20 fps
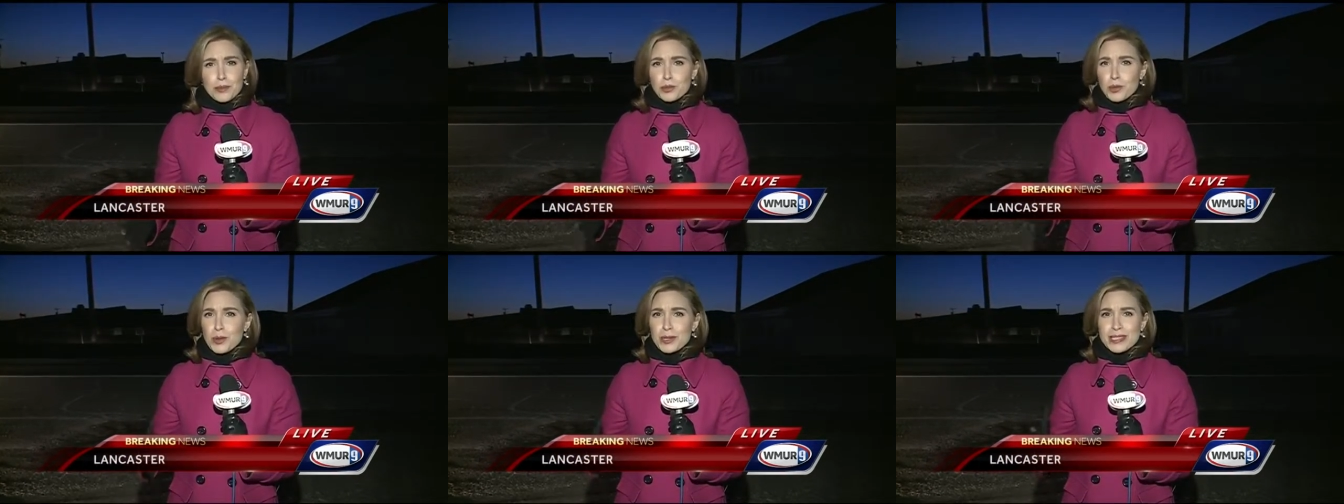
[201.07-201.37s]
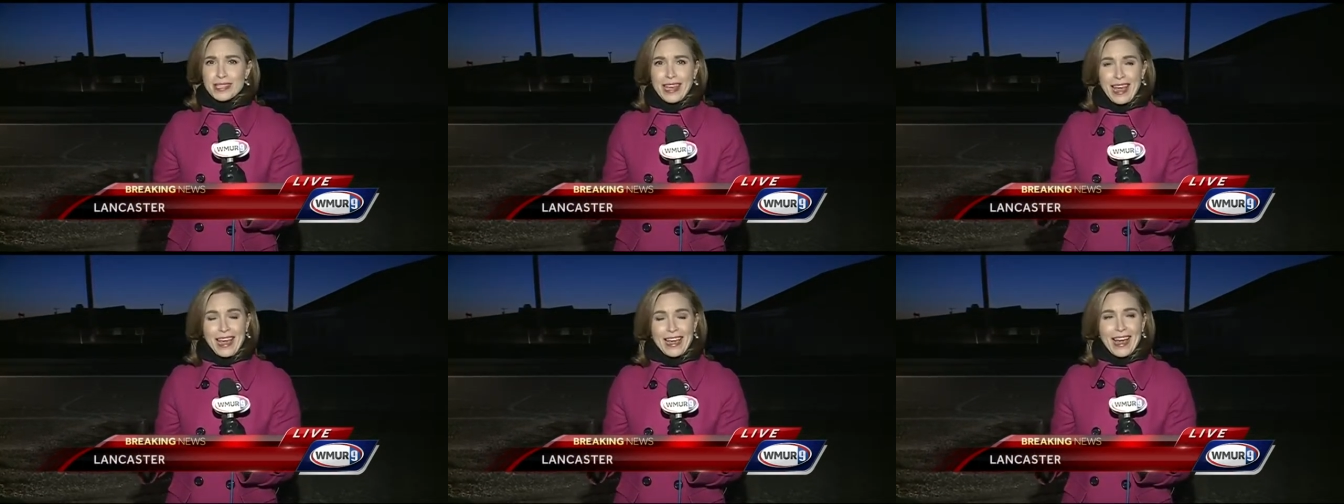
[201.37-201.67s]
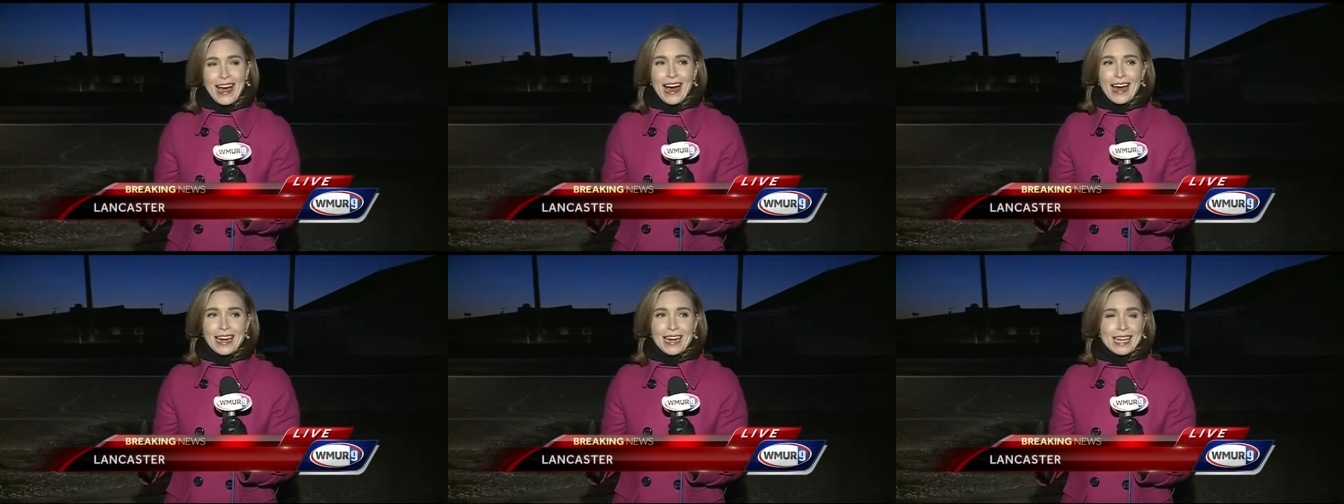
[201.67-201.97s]
was
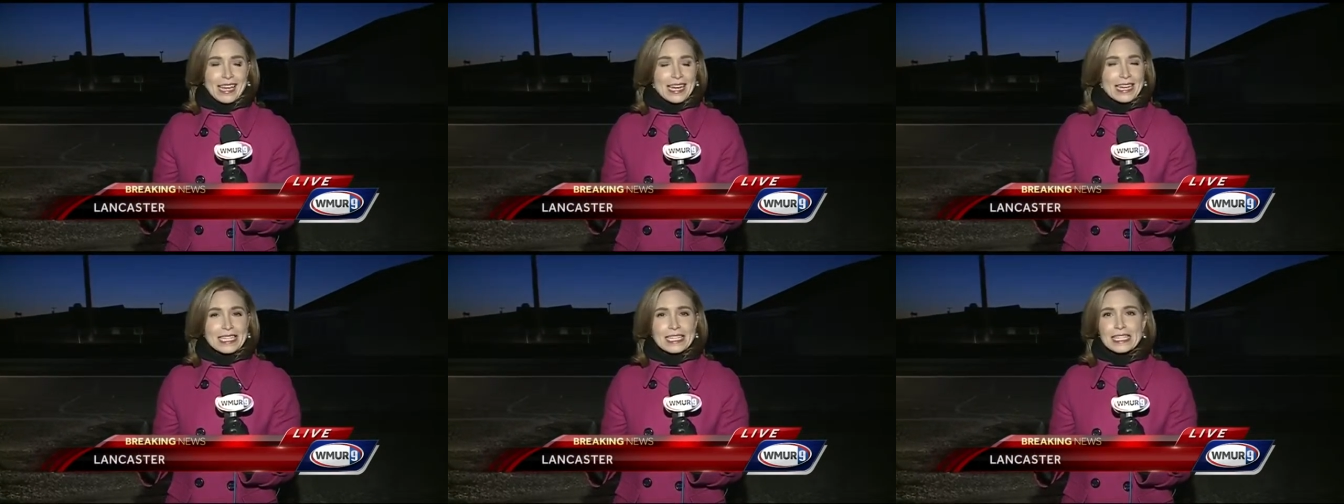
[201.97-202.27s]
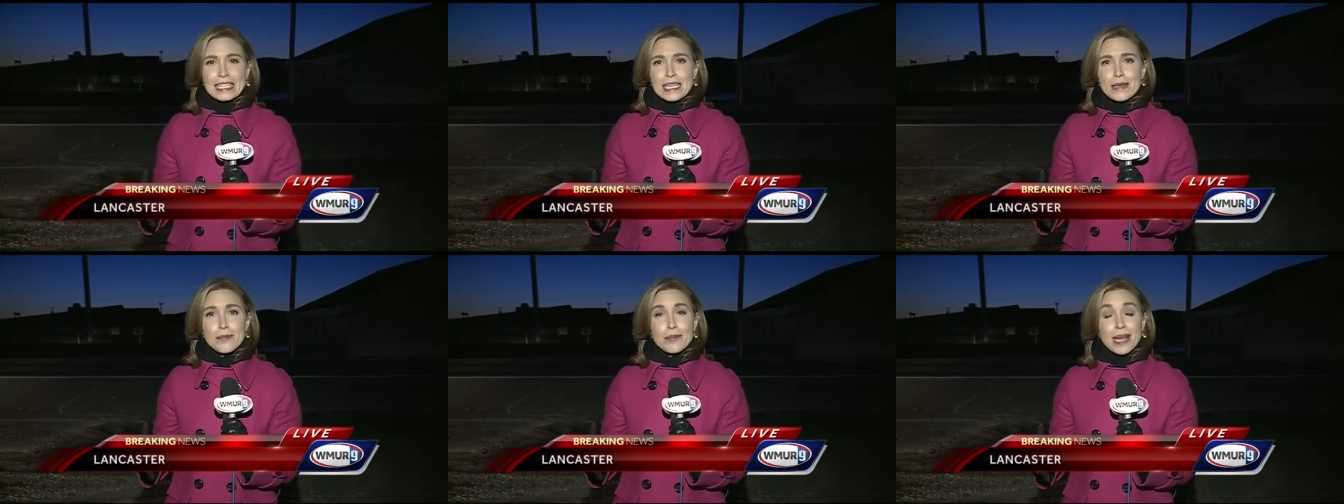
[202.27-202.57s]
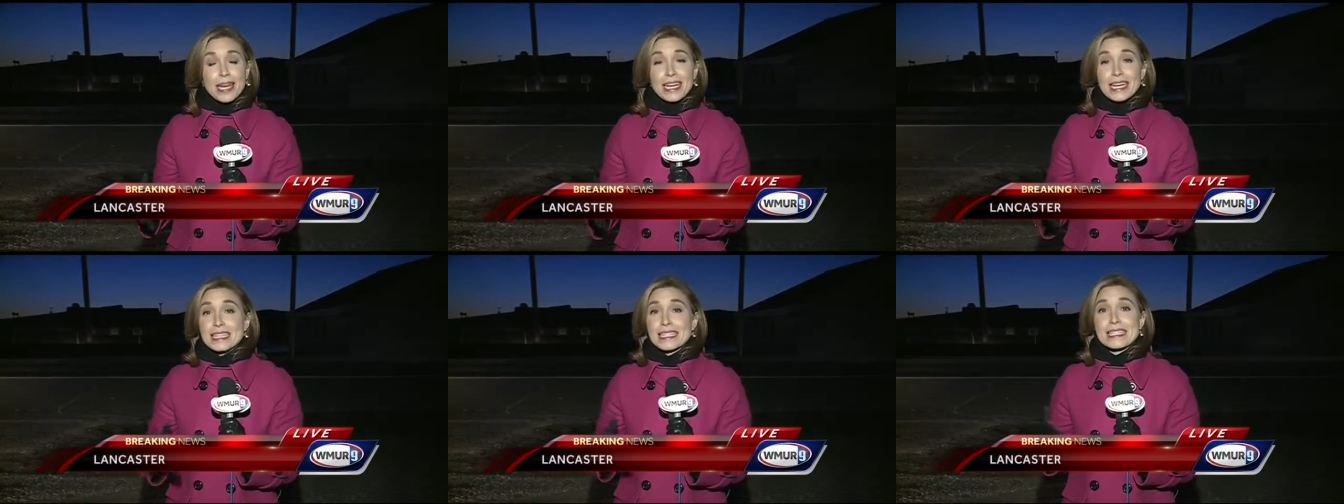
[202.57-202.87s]
chaotic and it seemed
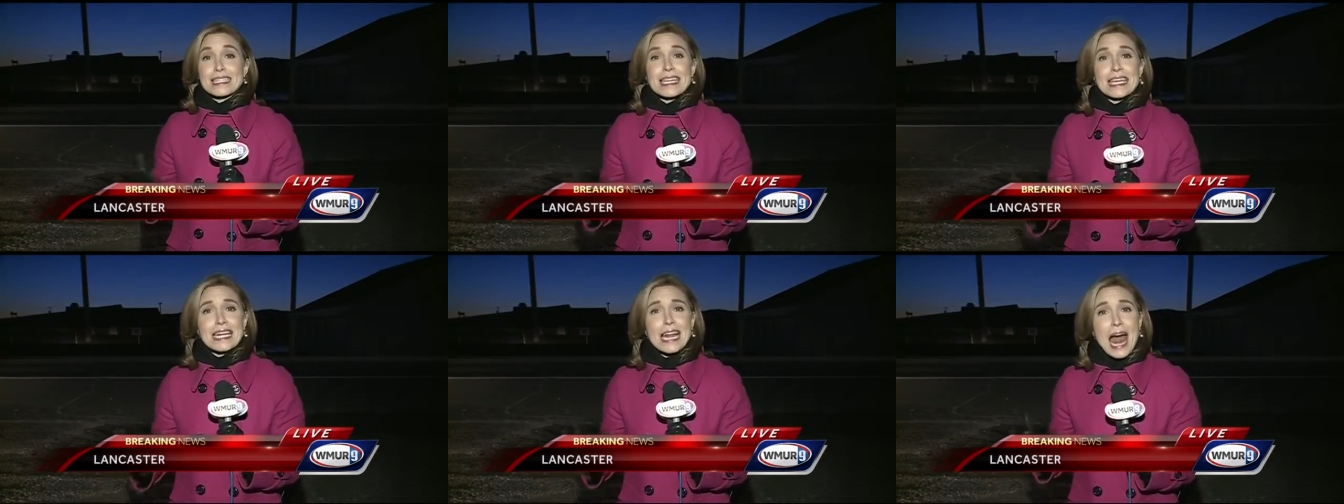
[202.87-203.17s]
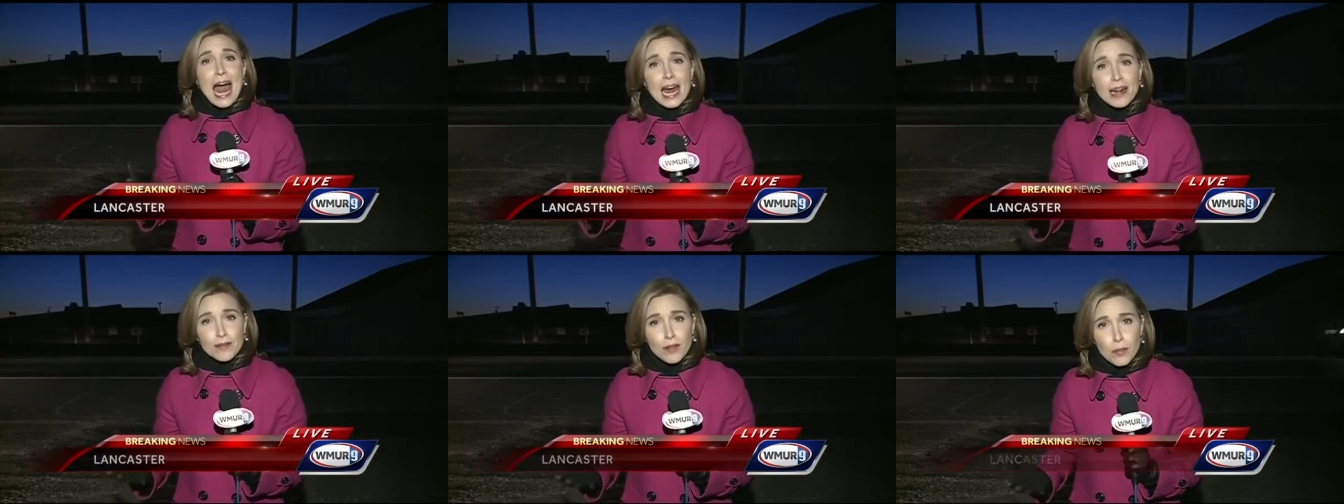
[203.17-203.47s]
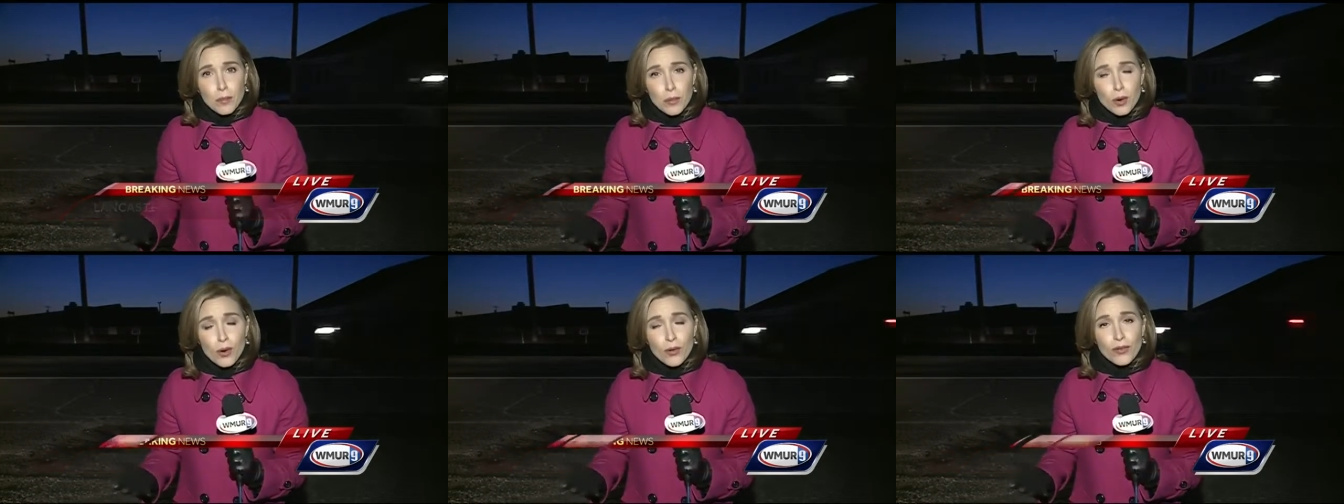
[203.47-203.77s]
like a scene out of a
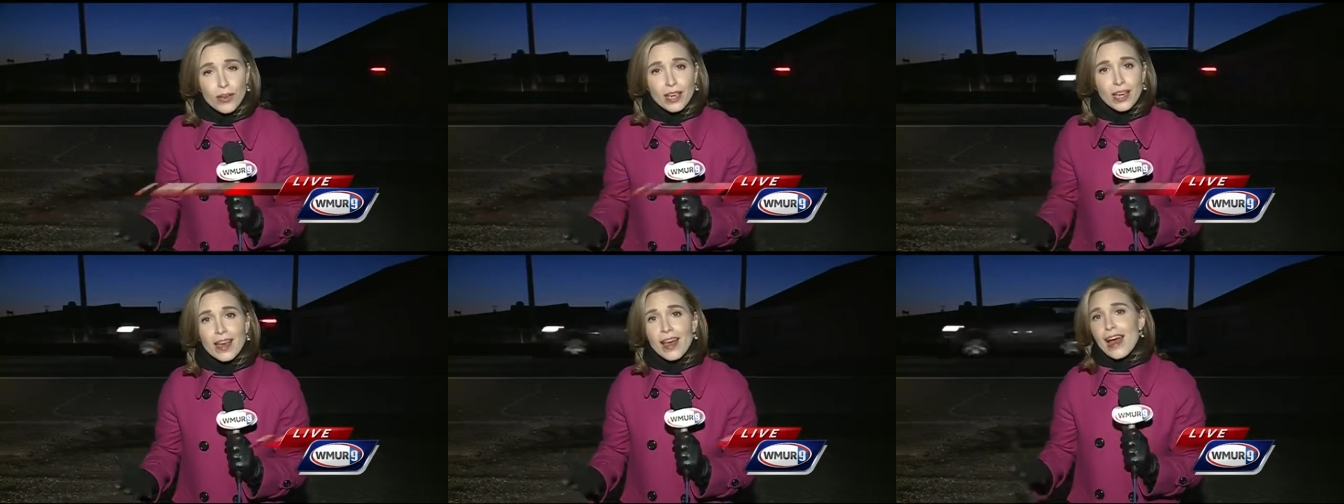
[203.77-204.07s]
movie